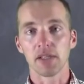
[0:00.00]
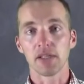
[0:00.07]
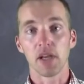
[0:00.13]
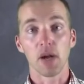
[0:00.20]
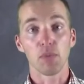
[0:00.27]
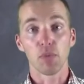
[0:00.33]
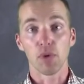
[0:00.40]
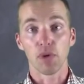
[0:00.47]

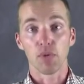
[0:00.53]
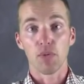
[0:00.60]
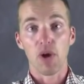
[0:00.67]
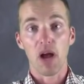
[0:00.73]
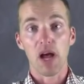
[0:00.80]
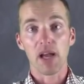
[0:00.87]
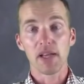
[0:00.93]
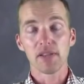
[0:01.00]
tub will
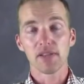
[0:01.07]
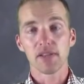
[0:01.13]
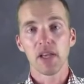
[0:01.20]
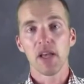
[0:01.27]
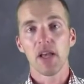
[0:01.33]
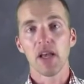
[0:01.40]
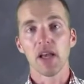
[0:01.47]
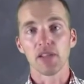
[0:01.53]
rise,
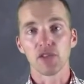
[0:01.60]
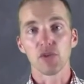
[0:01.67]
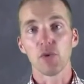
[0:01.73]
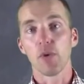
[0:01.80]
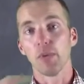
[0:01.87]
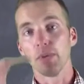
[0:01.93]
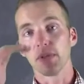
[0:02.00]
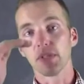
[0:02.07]
and so
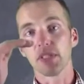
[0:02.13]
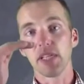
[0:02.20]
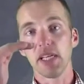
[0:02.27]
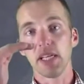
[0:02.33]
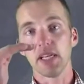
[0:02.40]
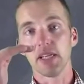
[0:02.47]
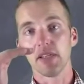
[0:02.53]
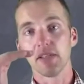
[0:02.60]
what we will
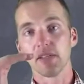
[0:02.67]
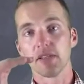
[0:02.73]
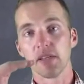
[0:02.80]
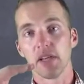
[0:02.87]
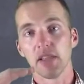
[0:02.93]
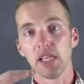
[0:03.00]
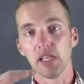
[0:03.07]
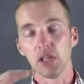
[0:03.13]
see is
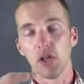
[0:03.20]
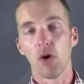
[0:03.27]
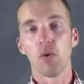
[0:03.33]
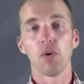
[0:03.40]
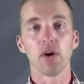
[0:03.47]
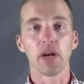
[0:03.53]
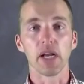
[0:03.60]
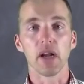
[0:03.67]
the
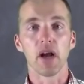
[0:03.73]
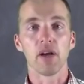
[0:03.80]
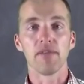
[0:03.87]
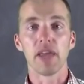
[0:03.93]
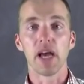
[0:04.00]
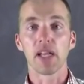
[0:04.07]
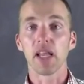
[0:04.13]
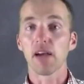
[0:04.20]
lowering of
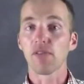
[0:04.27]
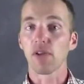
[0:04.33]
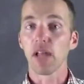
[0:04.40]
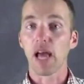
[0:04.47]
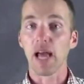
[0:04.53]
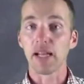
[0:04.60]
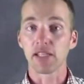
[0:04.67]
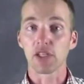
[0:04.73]
that
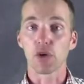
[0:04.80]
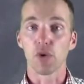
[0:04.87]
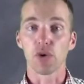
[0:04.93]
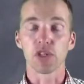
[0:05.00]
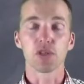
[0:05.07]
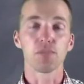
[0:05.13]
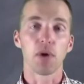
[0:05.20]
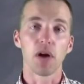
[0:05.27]
level to
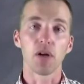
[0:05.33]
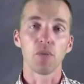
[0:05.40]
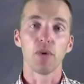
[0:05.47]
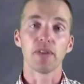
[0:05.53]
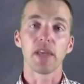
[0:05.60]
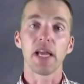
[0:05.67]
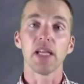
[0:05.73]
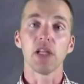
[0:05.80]
correspond
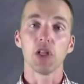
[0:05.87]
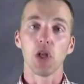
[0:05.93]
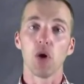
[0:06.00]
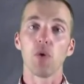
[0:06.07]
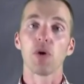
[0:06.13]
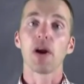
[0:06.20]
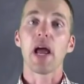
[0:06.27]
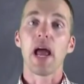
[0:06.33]
with a
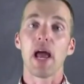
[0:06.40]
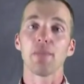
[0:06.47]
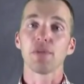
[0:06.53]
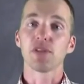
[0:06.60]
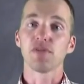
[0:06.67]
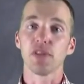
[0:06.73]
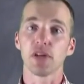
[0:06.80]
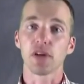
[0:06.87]
lower
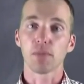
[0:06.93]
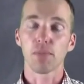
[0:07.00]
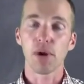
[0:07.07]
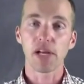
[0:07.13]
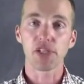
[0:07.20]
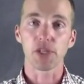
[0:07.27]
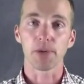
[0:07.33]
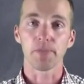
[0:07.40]
atmospheric
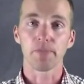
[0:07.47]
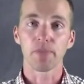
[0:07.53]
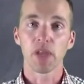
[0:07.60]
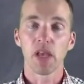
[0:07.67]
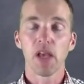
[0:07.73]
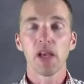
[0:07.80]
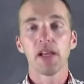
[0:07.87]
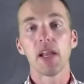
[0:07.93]
pressure.
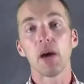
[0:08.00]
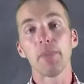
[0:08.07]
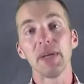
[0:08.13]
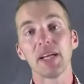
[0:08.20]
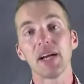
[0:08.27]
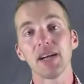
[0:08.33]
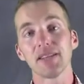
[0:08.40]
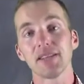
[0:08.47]
Now,
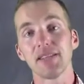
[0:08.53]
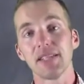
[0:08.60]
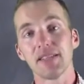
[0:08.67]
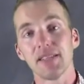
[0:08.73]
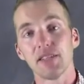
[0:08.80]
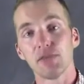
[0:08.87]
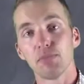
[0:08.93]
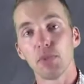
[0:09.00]
because
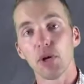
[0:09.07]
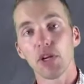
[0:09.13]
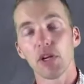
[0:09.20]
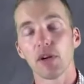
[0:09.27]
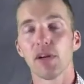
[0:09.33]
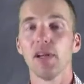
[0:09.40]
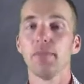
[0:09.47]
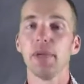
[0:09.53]
this is
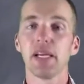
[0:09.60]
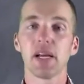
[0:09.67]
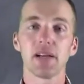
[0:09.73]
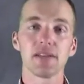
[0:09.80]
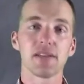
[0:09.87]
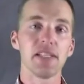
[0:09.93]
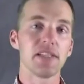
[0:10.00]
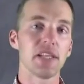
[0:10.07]
mercury and
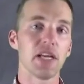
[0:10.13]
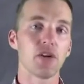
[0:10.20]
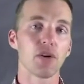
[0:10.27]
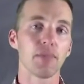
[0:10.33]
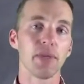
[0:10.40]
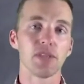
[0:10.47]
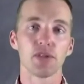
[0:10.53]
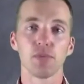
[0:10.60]
because these
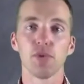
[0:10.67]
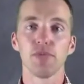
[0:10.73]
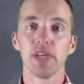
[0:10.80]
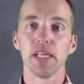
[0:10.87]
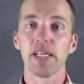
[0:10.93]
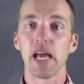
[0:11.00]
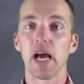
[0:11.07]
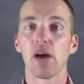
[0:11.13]
increments are
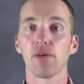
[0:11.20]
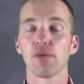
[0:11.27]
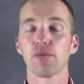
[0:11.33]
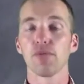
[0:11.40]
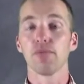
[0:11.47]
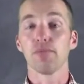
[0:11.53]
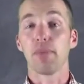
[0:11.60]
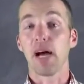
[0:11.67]
moving down
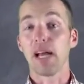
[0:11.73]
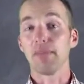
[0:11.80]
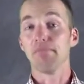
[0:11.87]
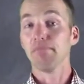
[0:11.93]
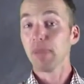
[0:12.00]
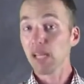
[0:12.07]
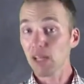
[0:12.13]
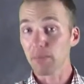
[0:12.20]
by
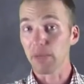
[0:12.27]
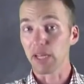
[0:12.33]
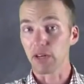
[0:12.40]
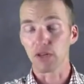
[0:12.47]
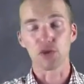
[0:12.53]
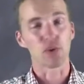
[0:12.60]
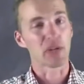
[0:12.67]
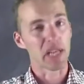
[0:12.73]

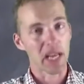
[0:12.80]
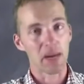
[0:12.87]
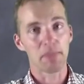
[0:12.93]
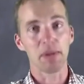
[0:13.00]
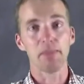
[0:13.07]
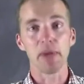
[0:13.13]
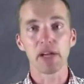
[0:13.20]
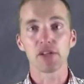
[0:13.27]
millimeters, or can
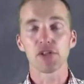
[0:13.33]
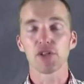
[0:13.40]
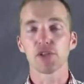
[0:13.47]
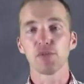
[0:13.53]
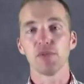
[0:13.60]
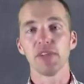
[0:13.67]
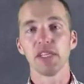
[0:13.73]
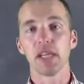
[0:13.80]
be measured
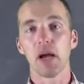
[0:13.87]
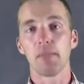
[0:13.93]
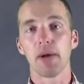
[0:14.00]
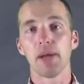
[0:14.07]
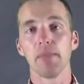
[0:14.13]
as moving down